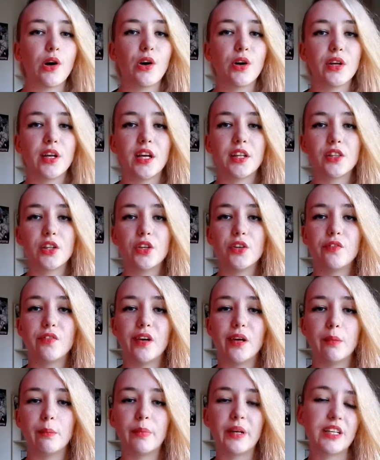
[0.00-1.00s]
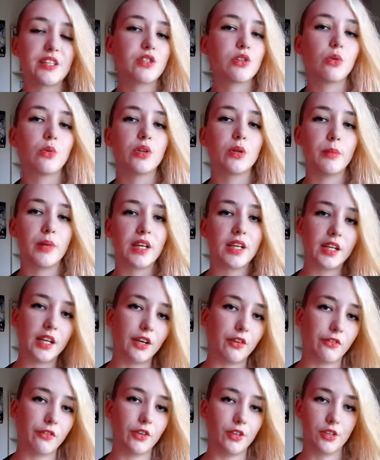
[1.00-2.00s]
on at their event, but I still want to make an
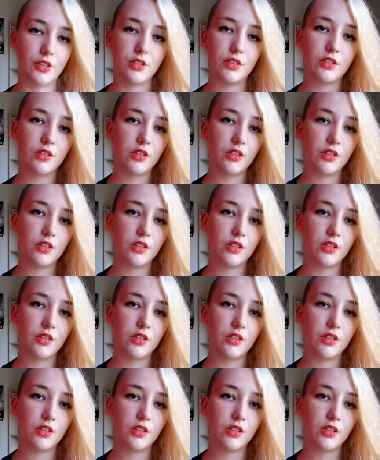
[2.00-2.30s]
effort